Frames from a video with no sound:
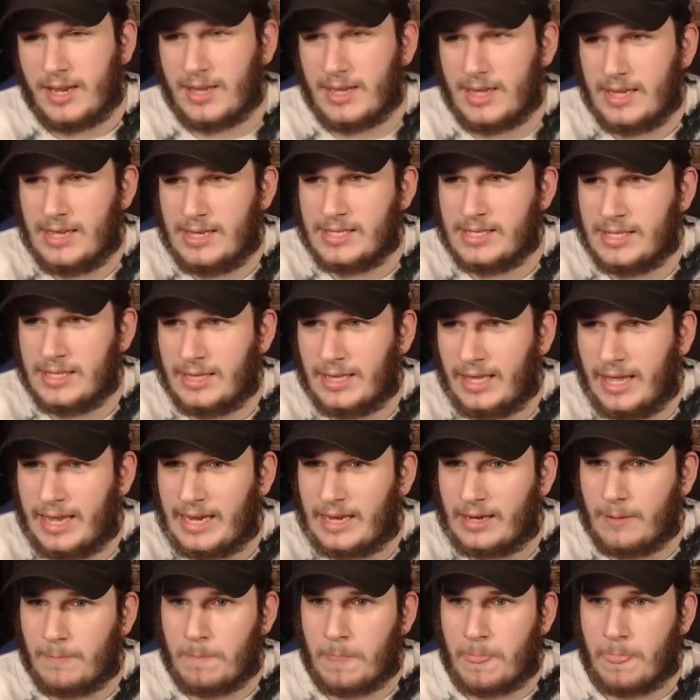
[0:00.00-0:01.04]
isn't
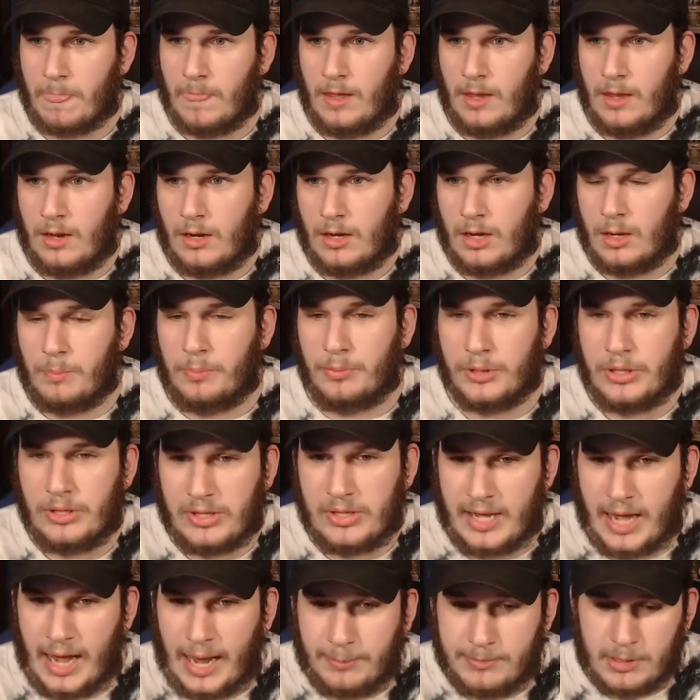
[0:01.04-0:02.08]
like completely
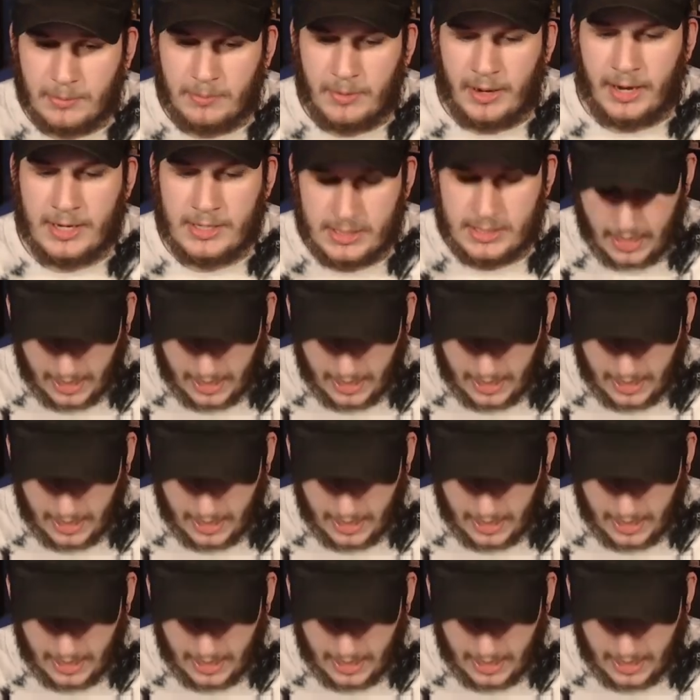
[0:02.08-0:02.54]
optimized. I